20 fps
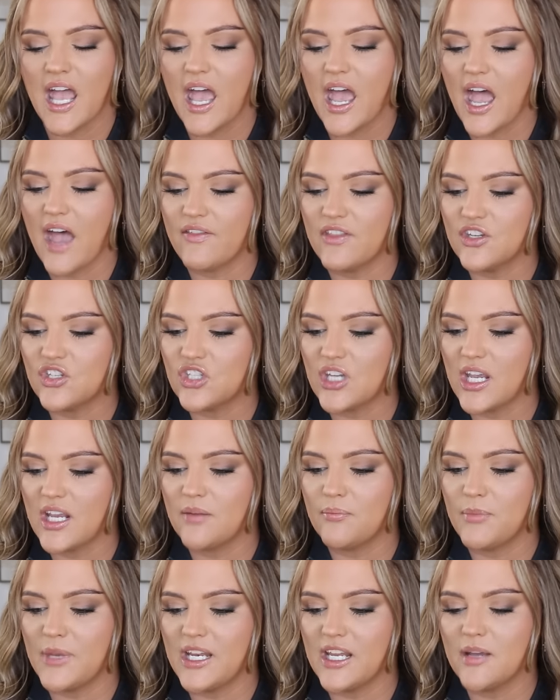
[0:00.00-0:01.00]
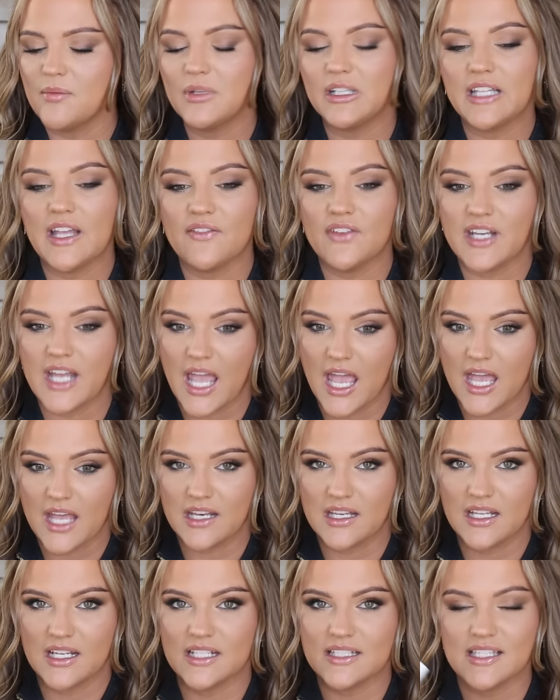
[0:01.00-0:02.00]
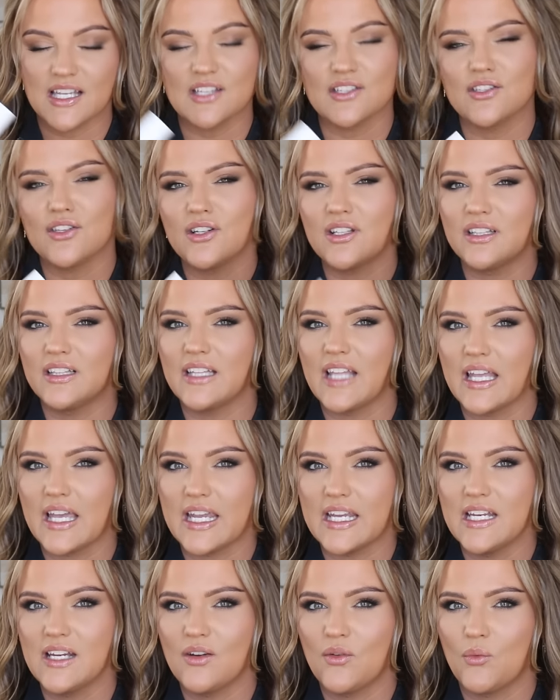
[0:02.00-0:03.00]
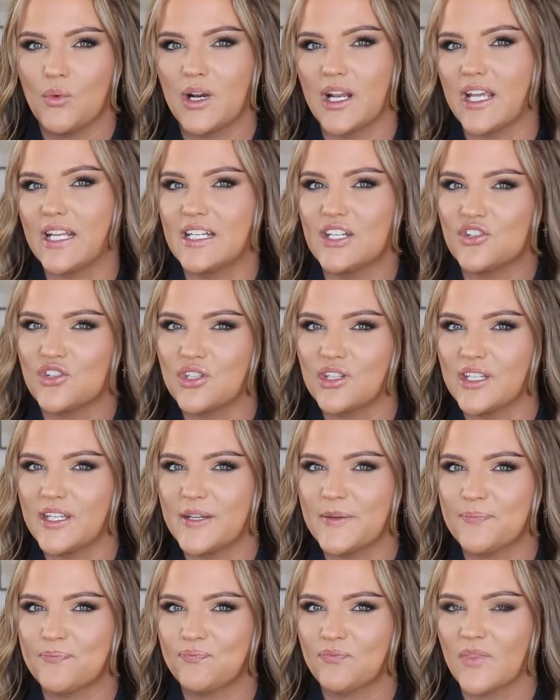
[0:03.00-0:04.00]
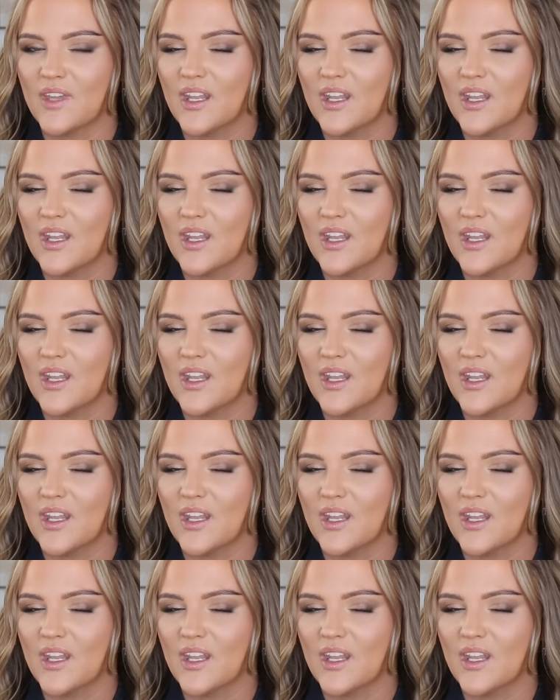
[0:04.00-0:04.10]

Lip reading: Have the shade Medium 11N, and it does look light when I initially